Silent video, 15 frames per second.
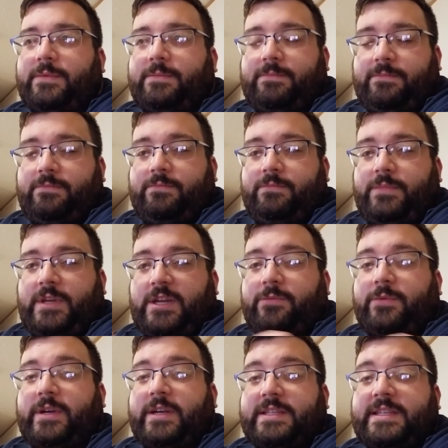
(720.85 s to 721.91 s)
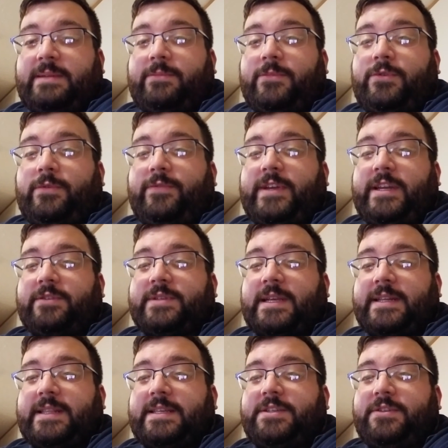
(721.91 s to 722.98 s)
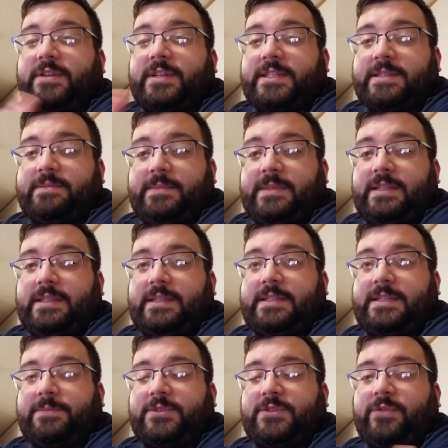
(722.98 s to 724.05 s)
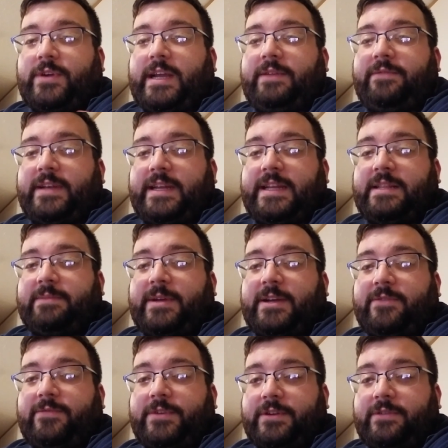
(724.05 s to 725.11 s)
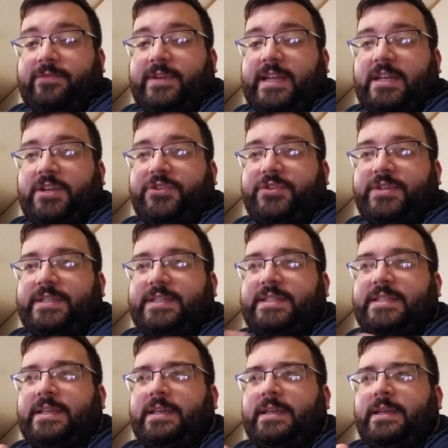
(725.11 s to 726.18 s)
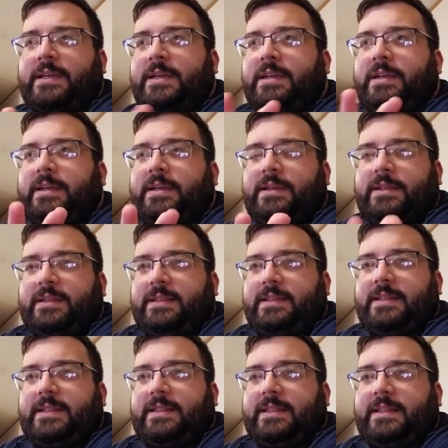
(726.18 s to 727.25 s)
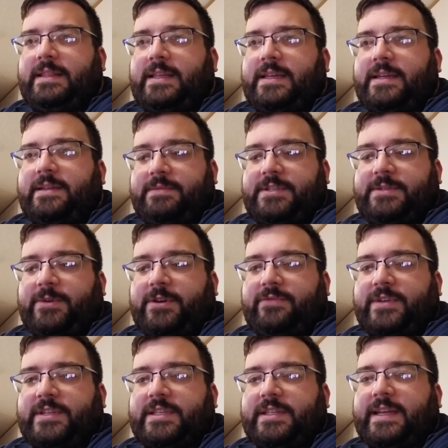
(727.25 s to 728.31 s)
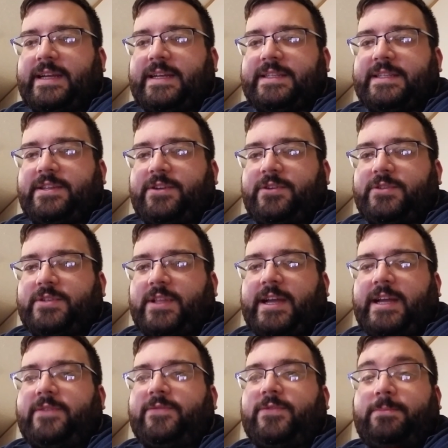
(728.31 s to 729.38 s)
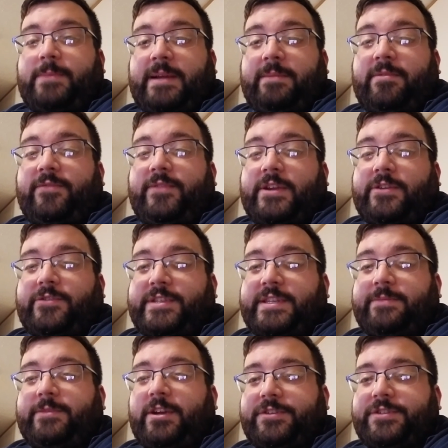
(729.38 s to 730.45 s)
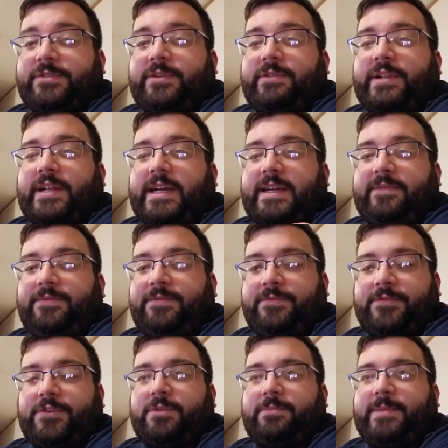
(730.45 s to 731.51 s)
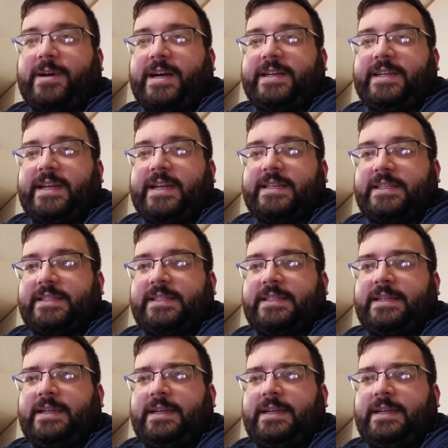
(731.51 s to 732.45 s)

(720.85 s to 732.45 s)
will want to see more videos like this, you can subscribe and hit the bell for notifications. The Small Wrestling Alliance goes live for pay-per-views, and we also go live for our podcasts